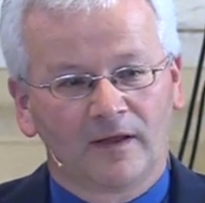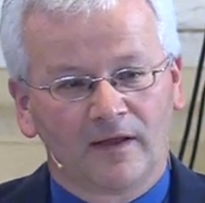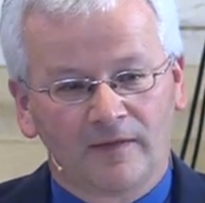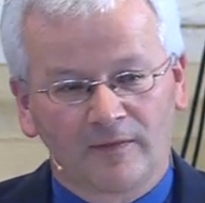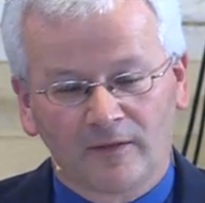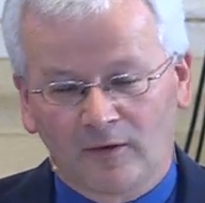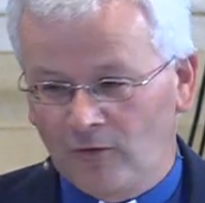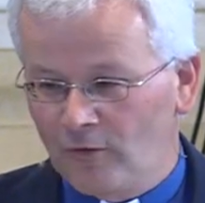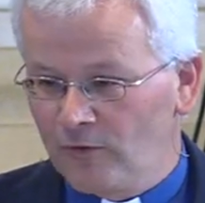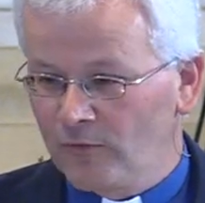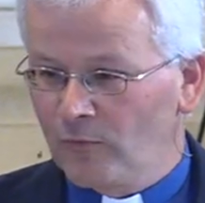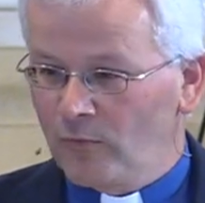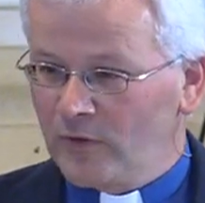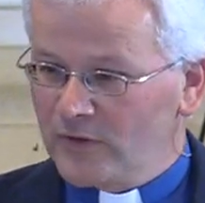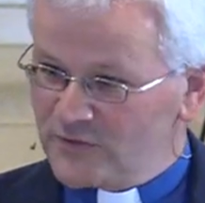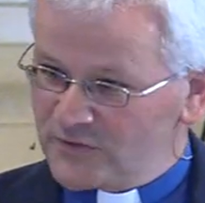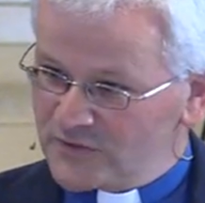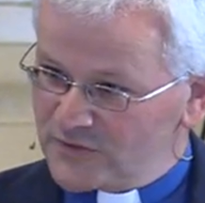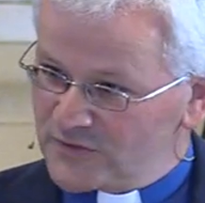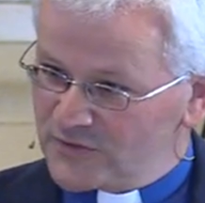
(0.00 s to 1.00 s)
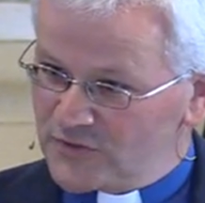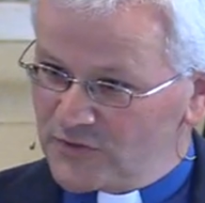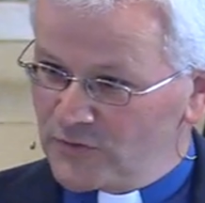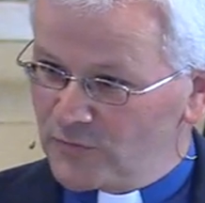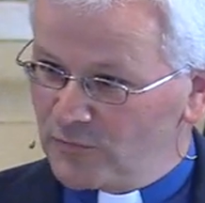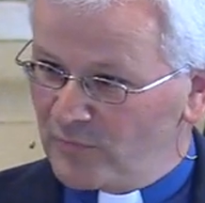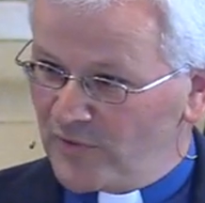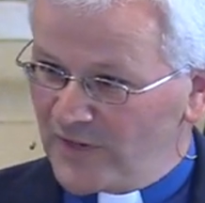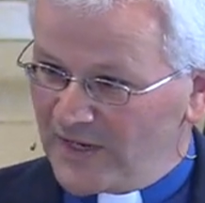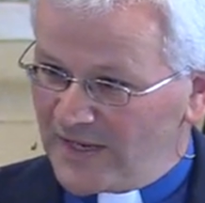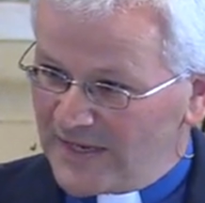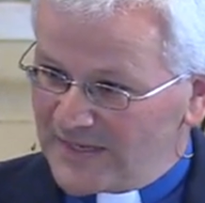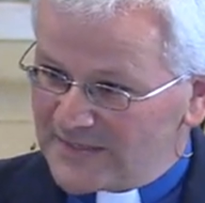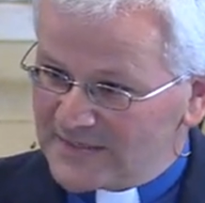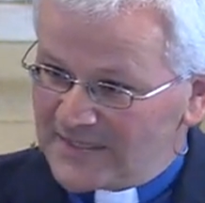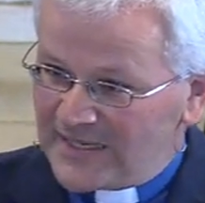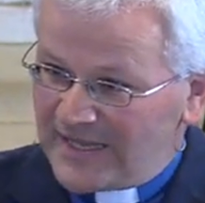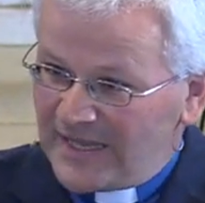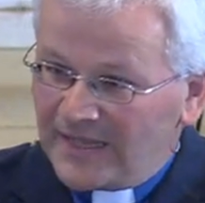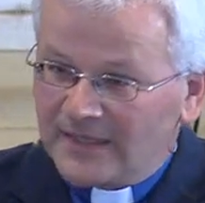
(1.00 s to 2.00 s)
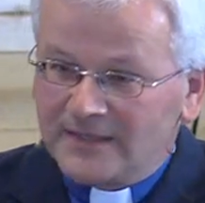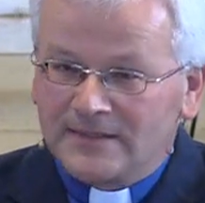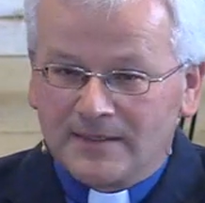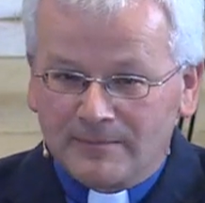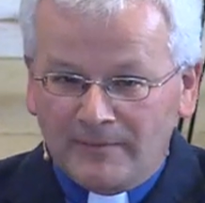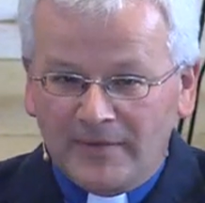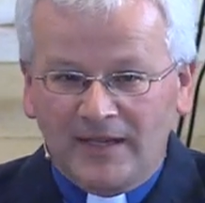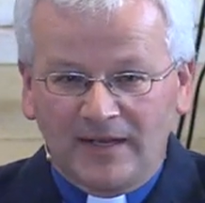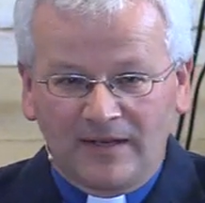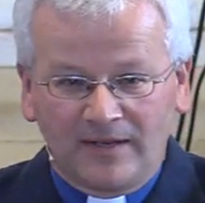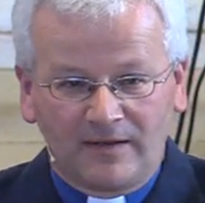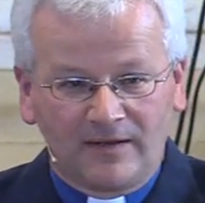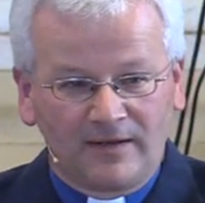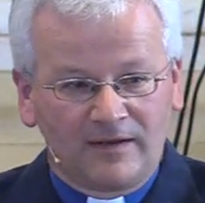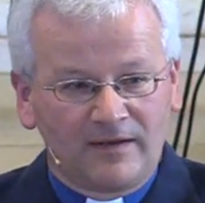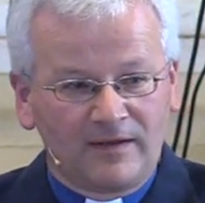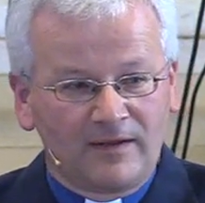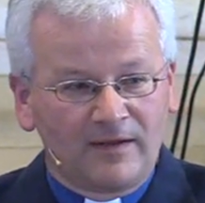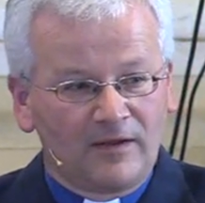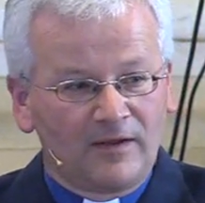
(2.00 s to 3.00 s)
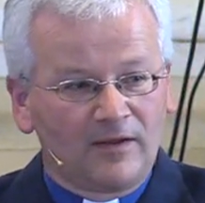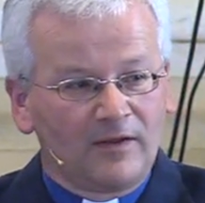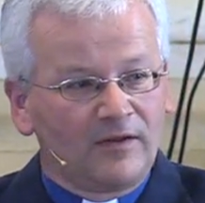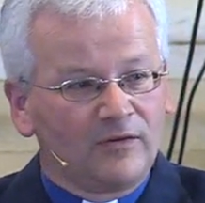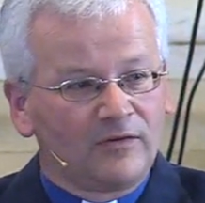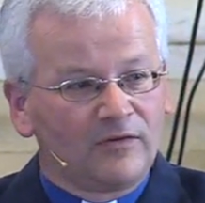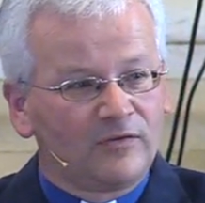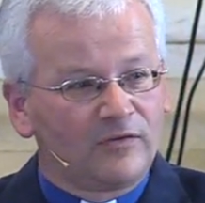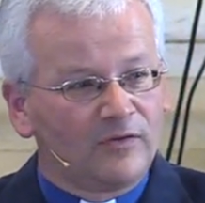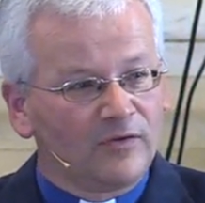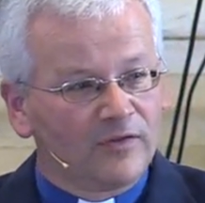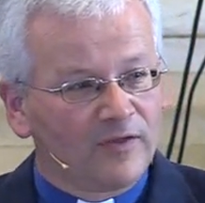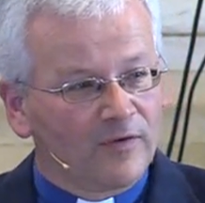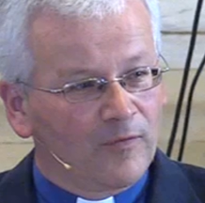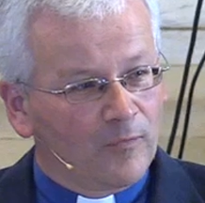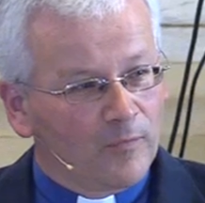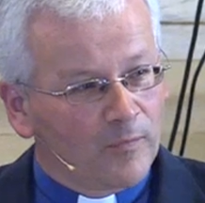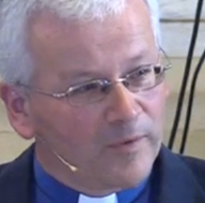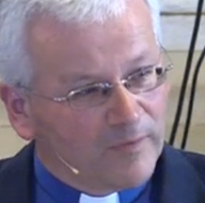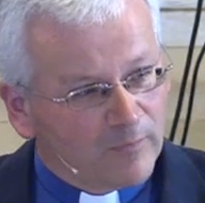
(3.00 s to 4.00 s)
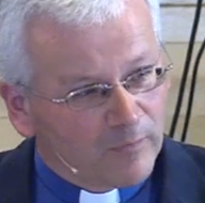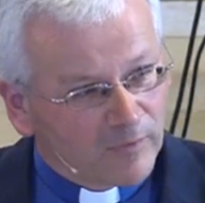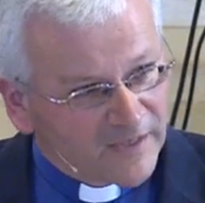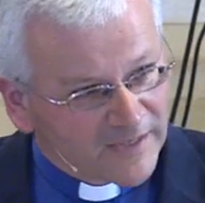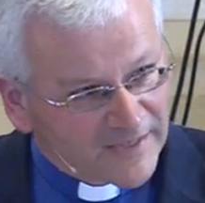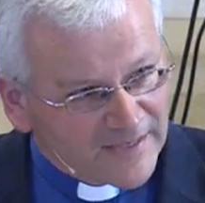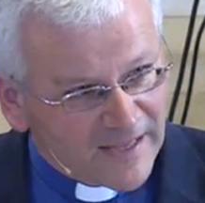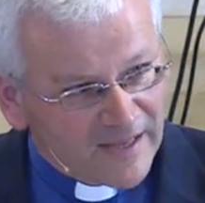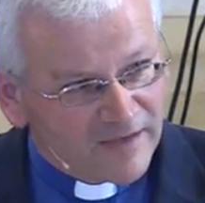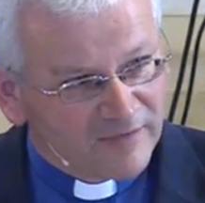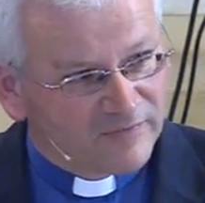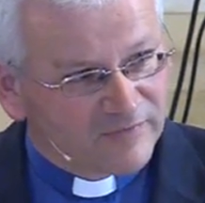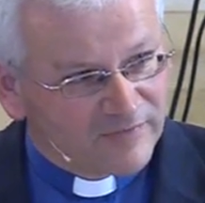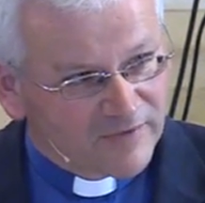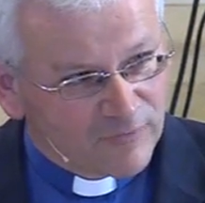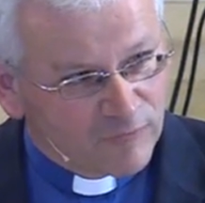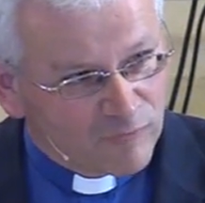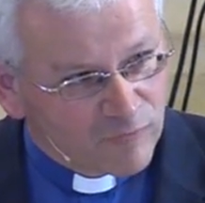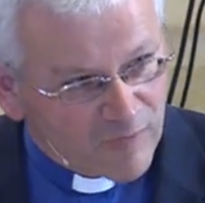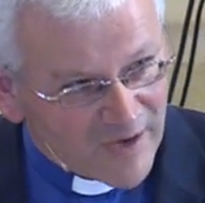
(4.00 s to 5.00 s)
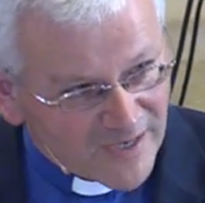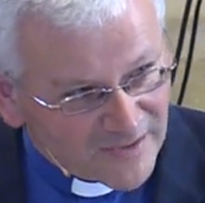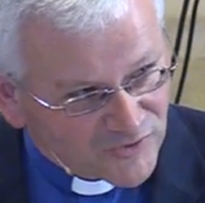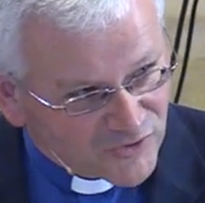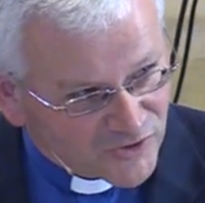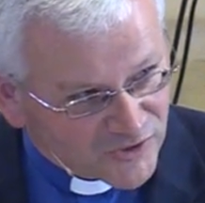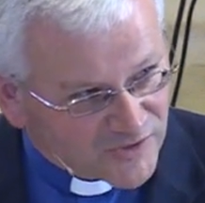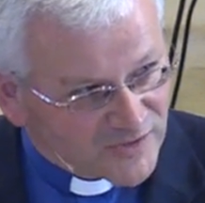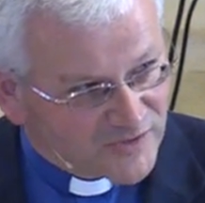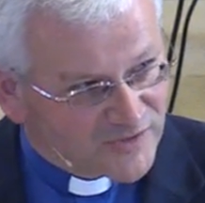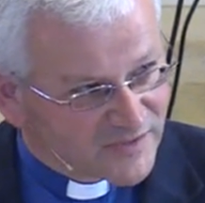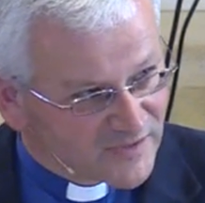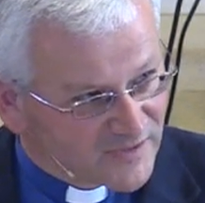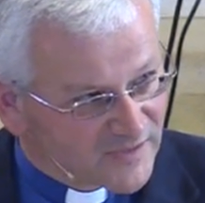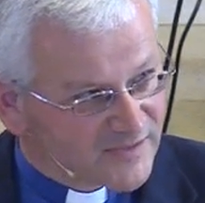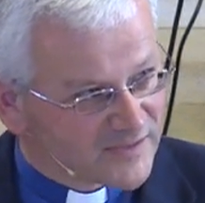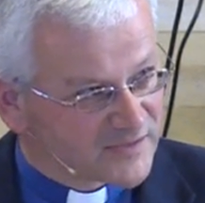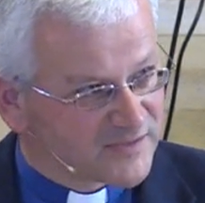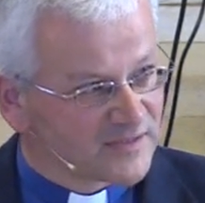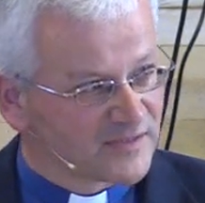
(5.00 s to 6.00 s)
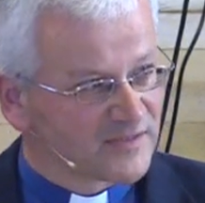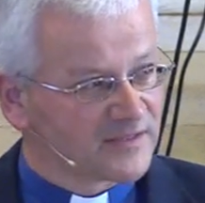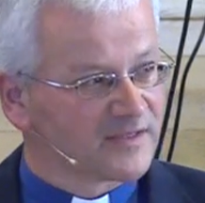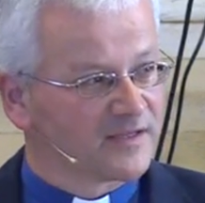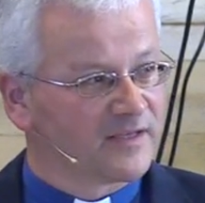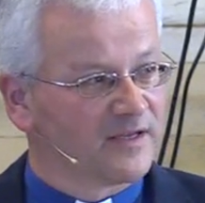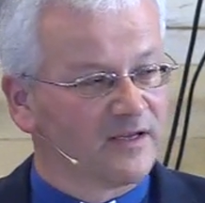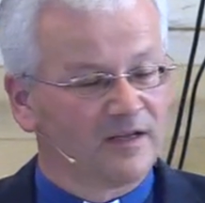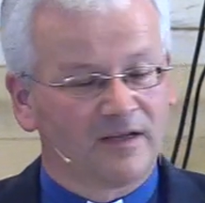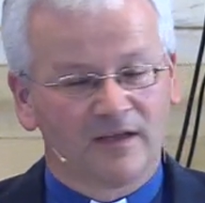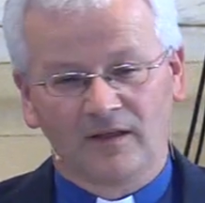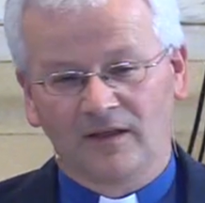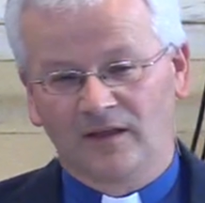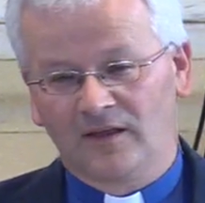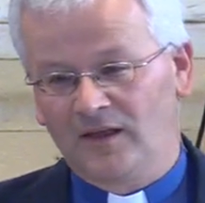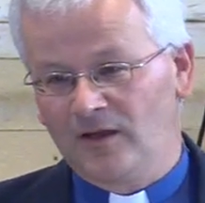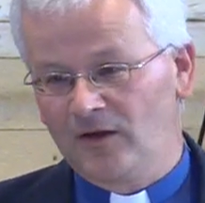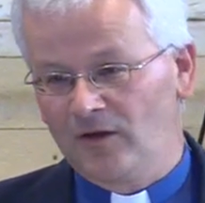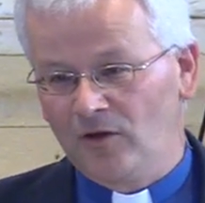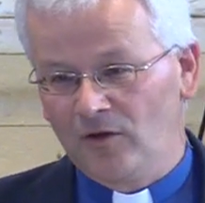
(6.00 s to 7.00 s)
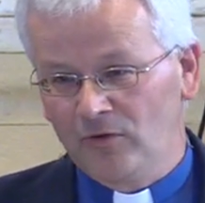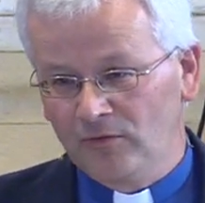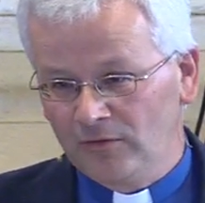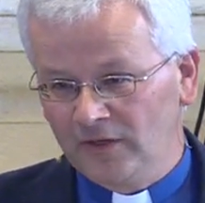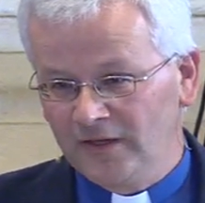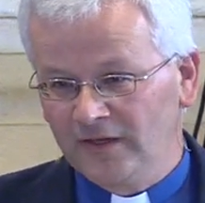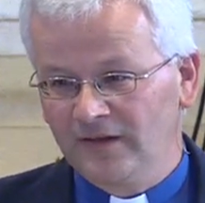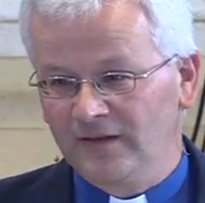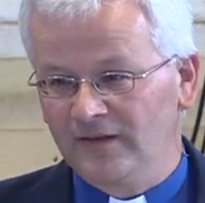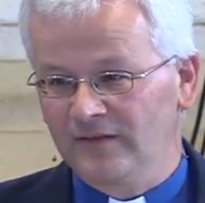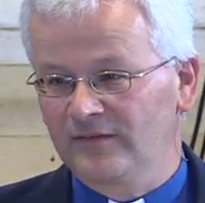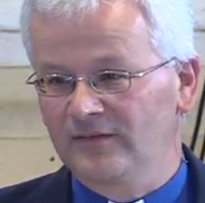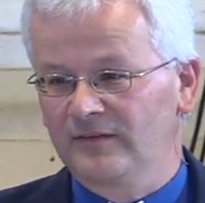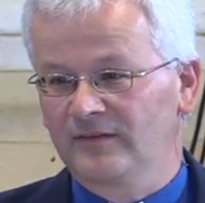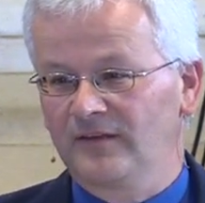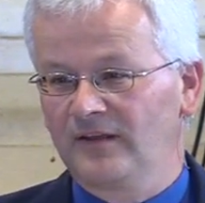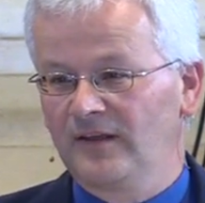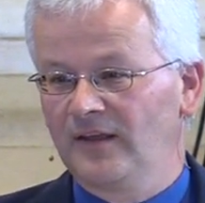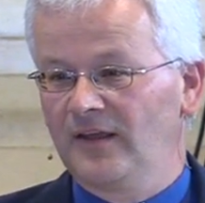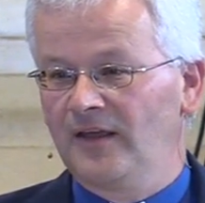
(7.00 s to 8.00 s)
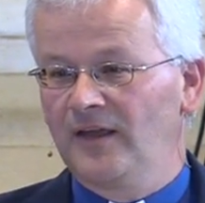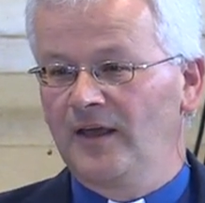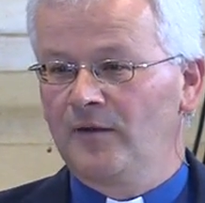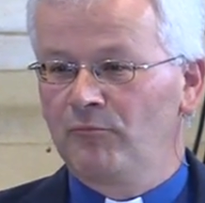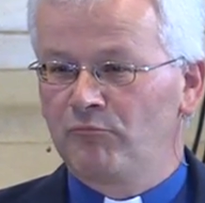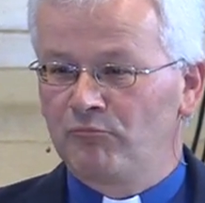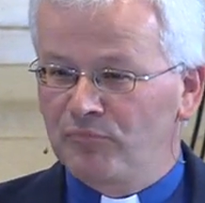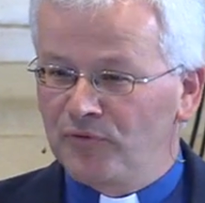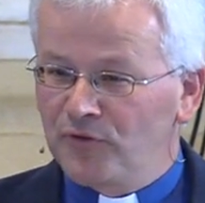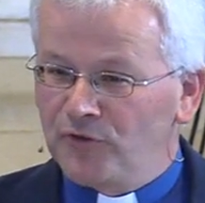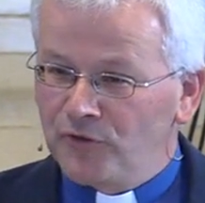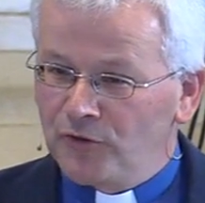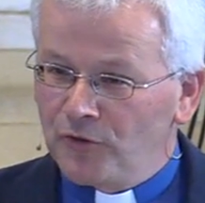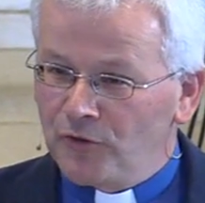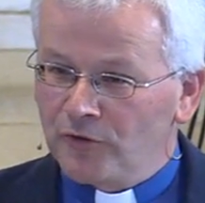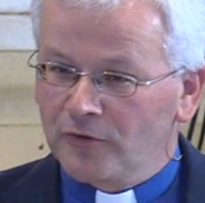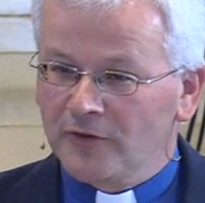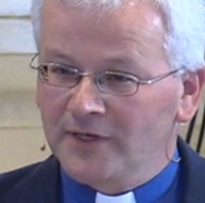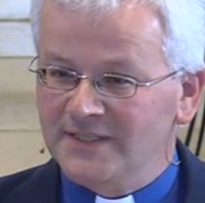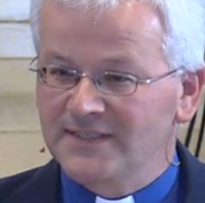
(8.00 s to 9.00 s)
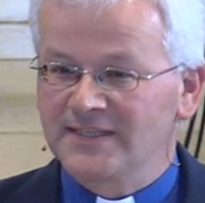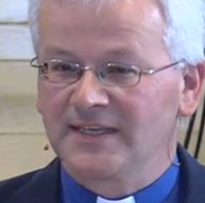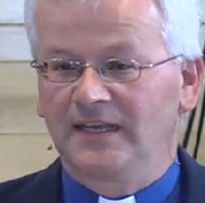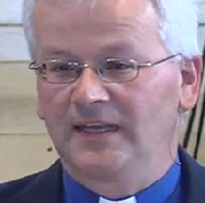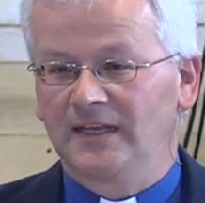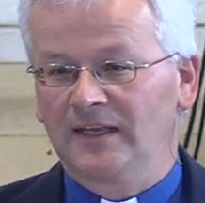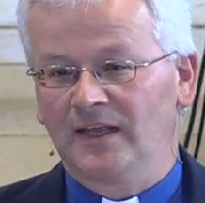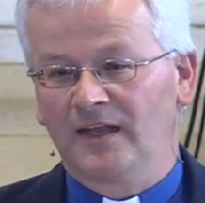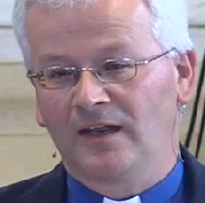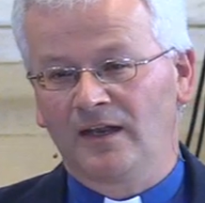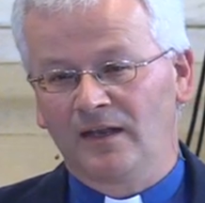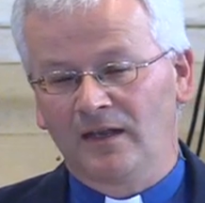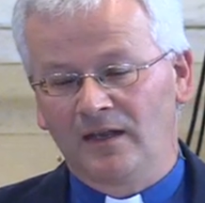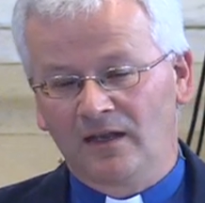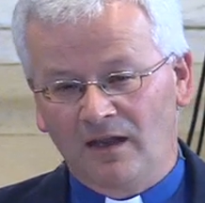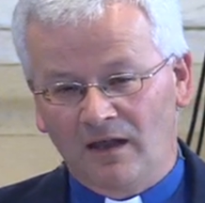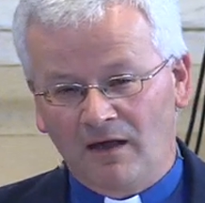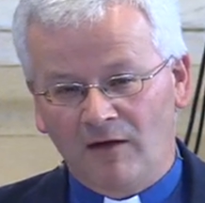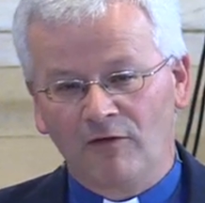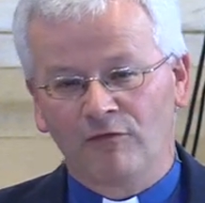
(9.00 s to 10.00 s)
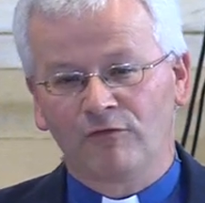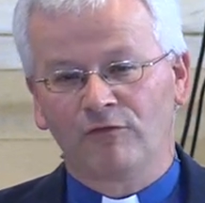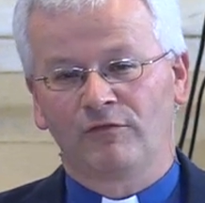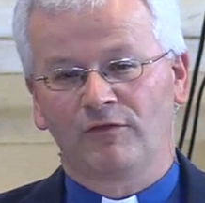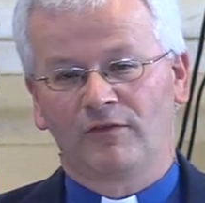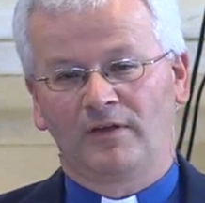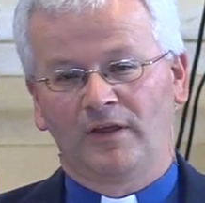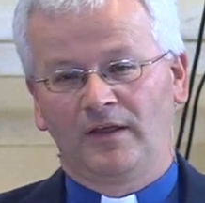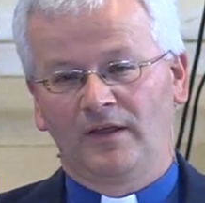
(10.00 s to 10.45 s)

And the Lord wants to bring his kingdom in so that we will again see righteousness and holiness and purity and love